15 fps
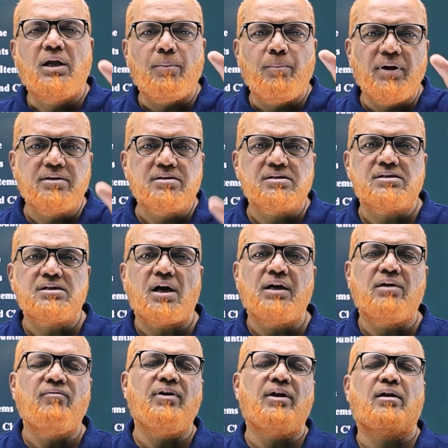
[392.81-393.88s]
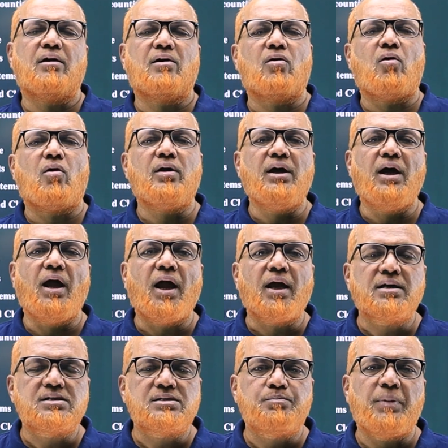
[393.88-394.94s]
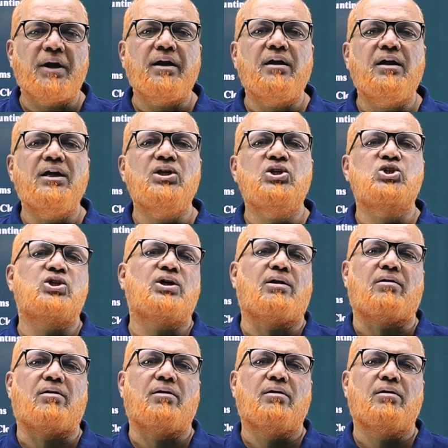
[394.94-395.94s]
debit side we record expenditure